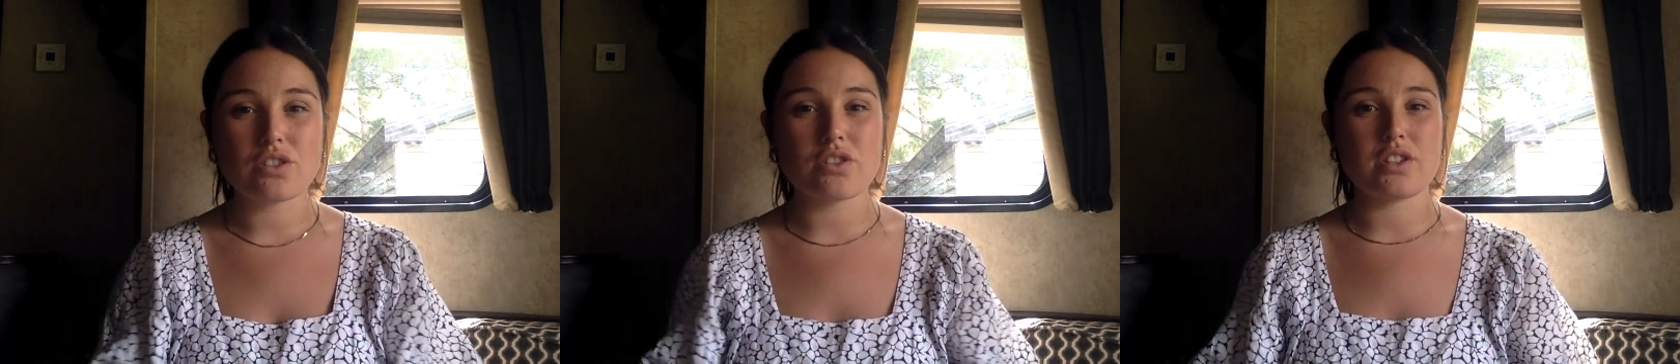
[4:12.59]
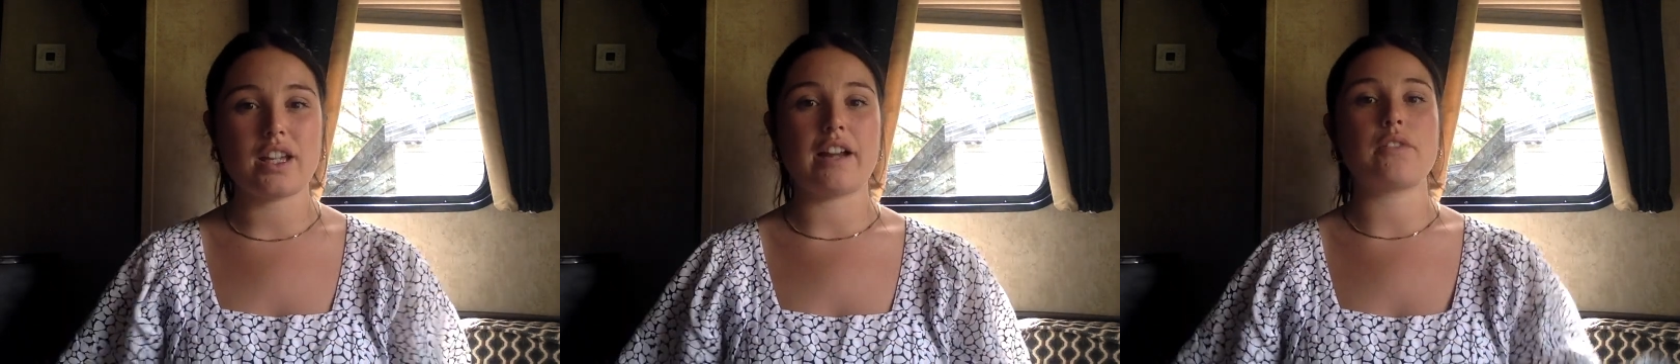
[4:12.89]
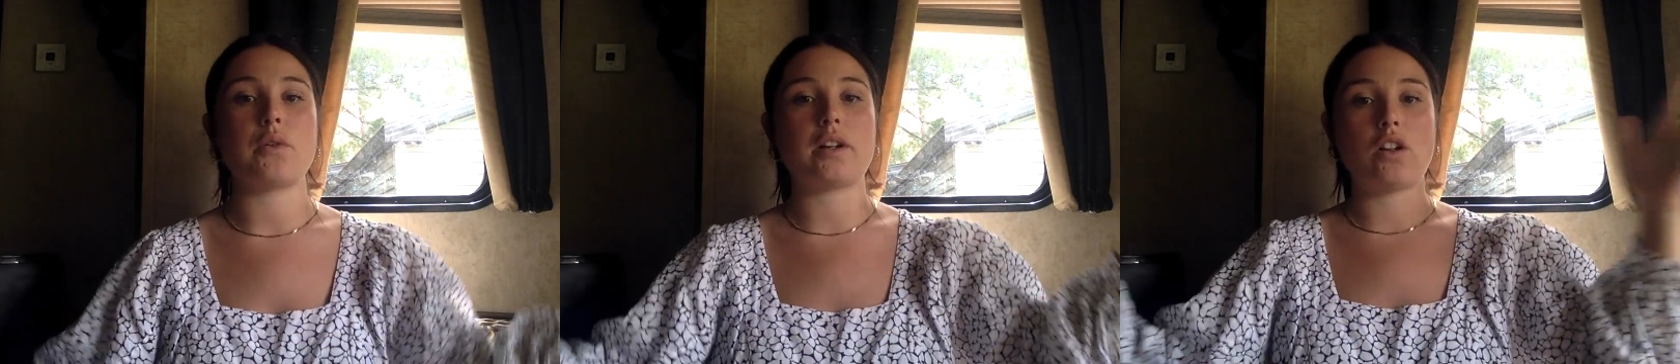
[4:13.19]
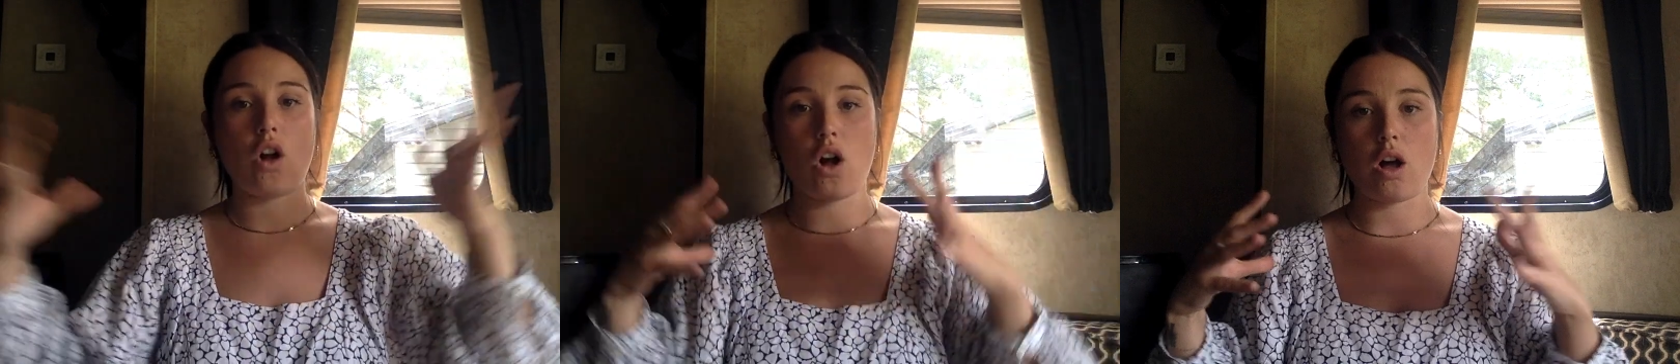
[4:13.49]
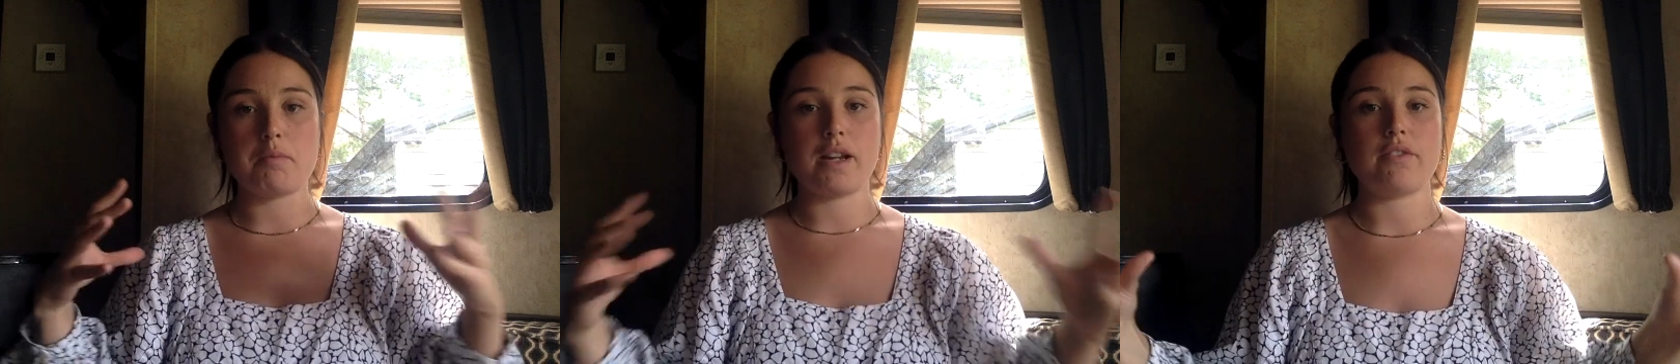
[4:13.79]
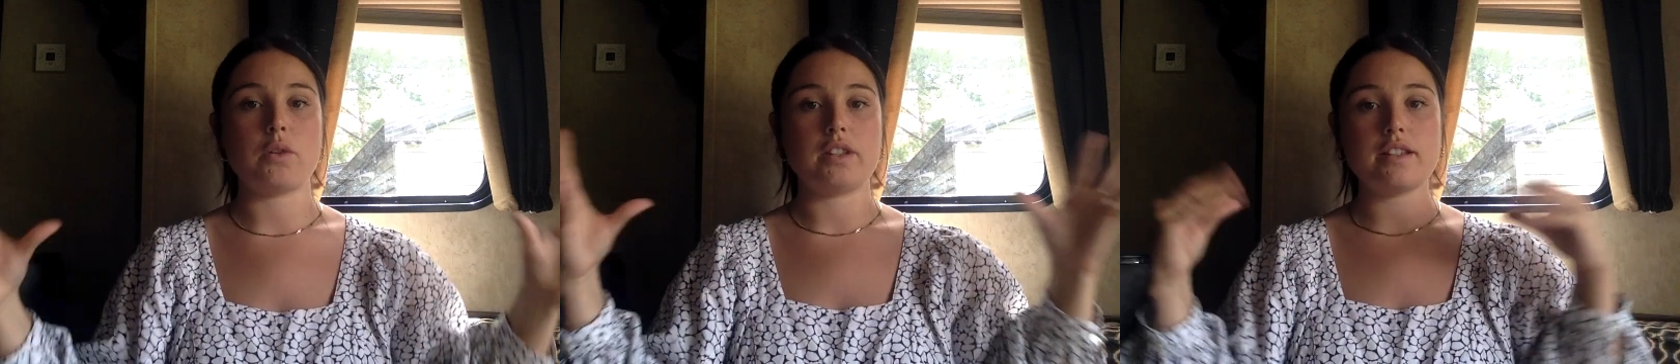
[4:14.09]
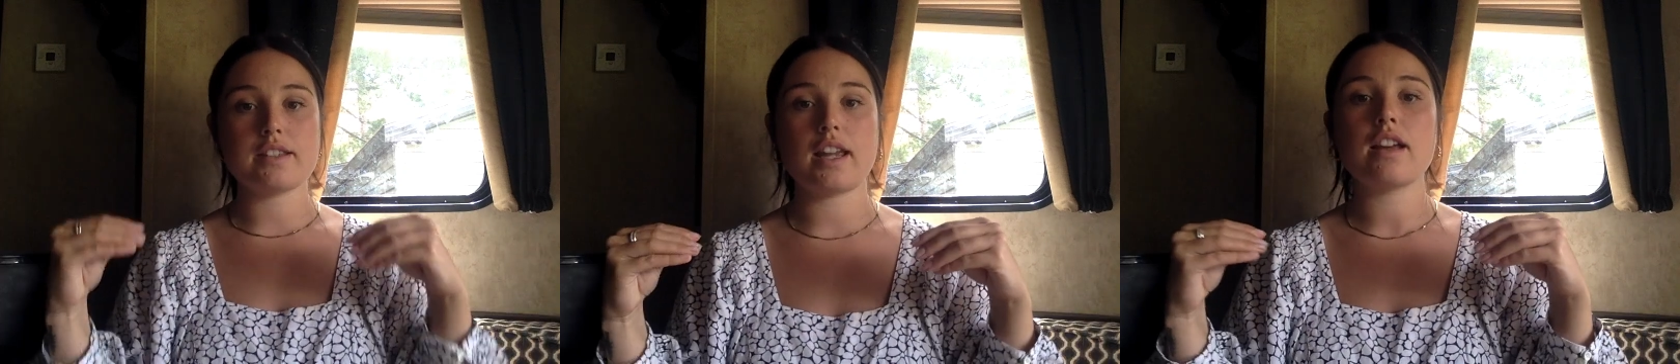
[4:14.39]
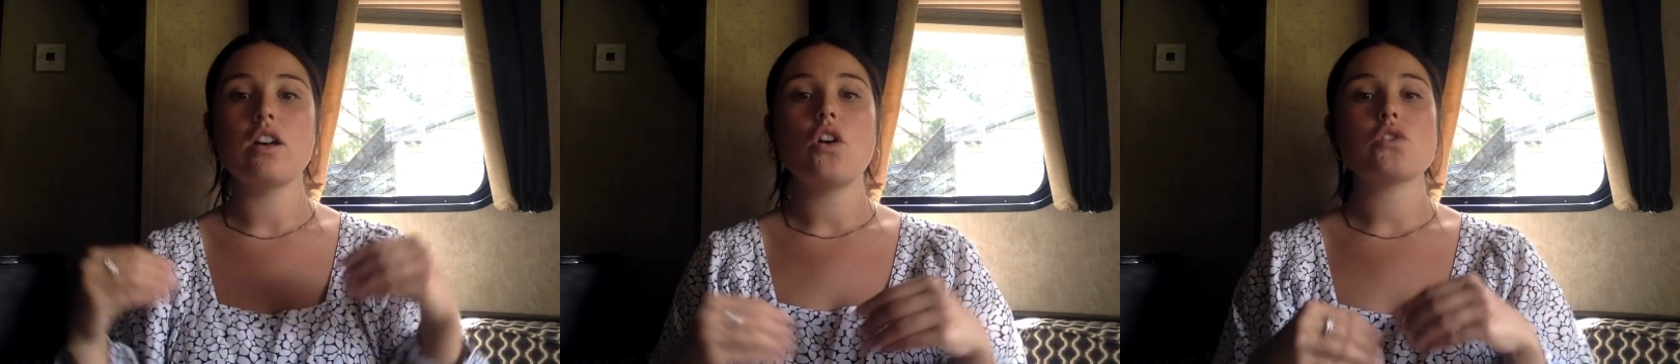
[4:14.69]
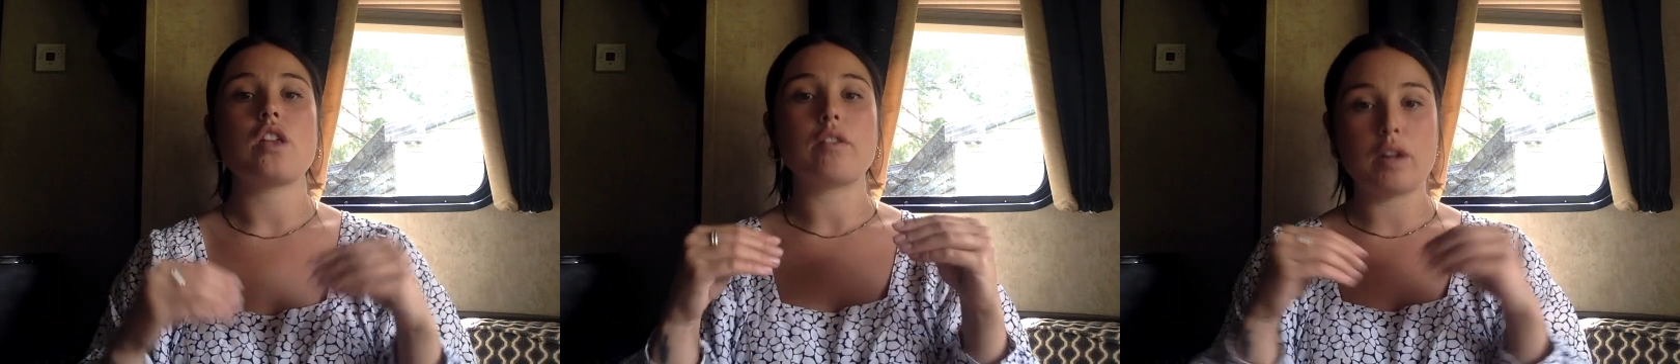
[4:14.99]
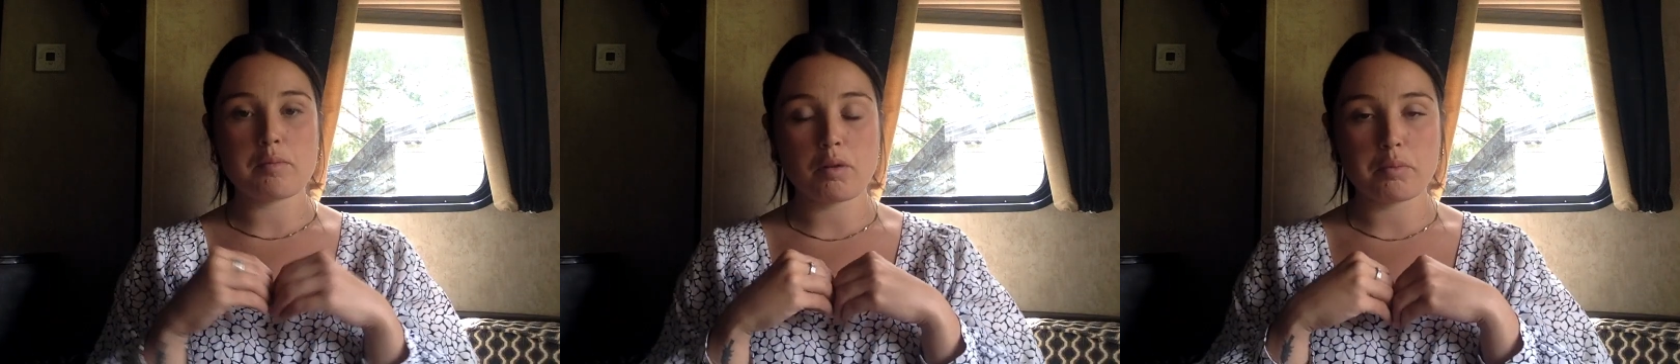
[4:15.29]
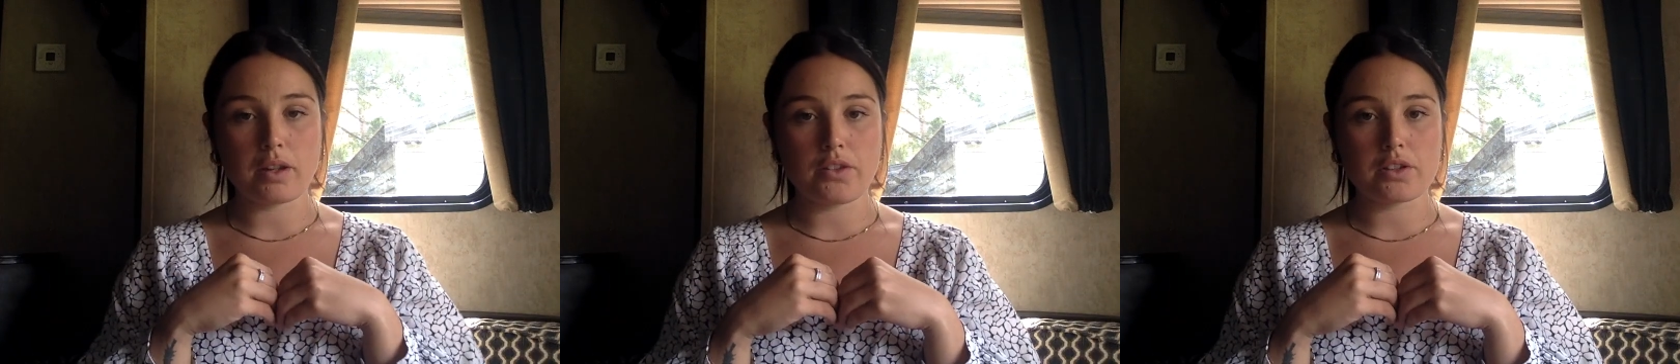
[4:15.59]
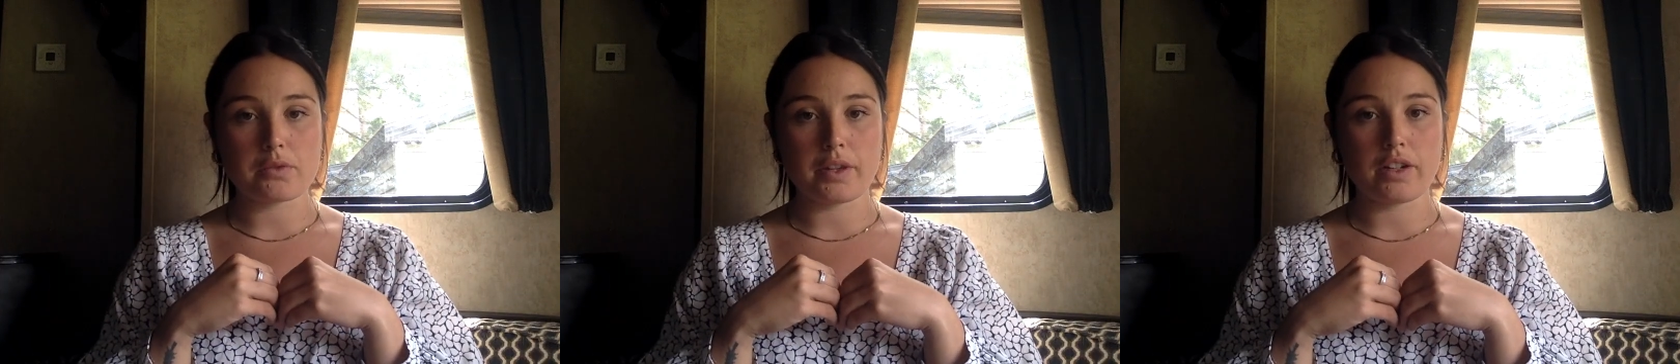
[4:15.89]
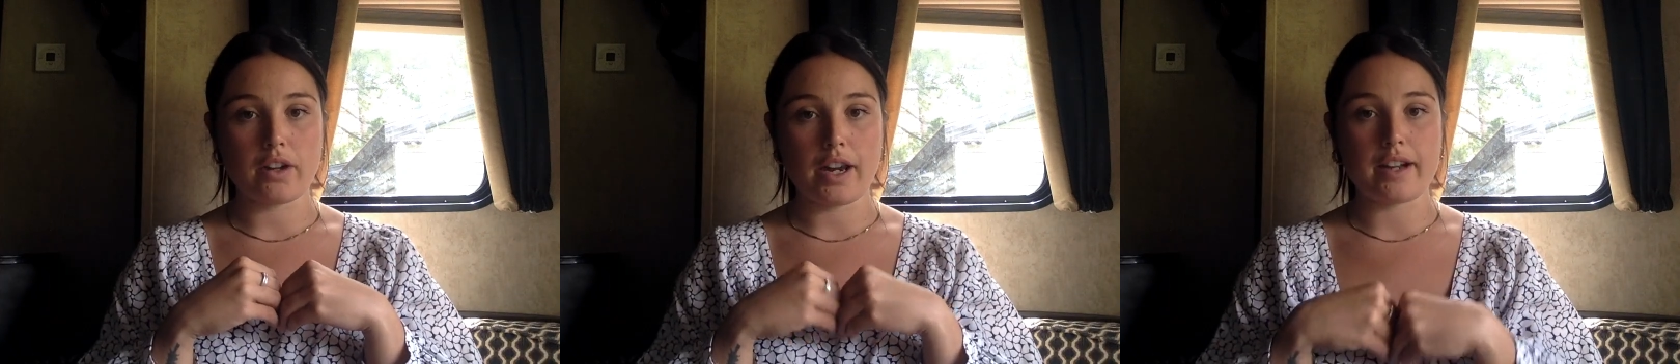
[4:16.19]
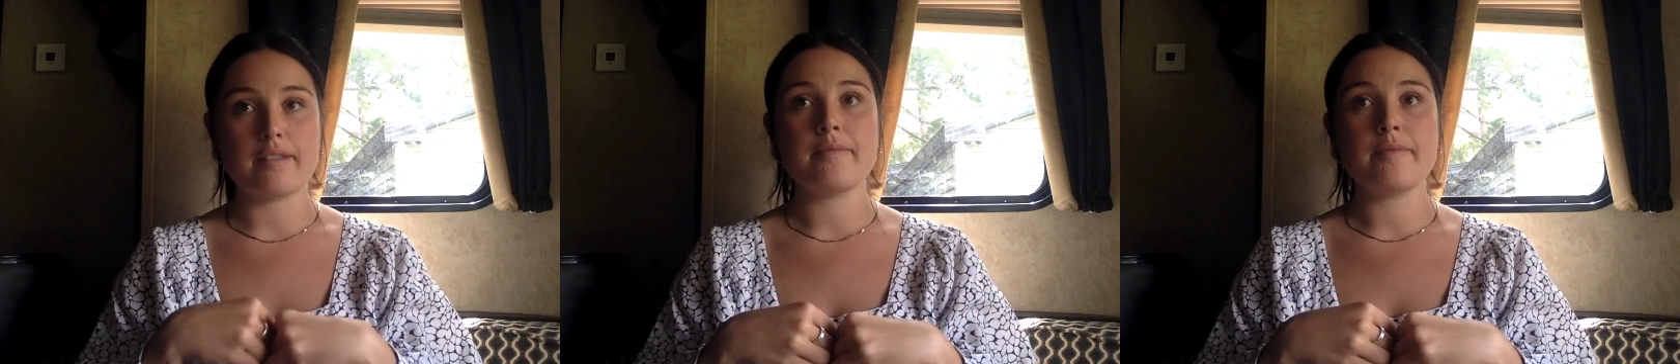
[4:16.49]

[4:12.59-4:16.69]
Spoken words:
just to get everyone calm and everyone listening. So that rainbow breathing is really great.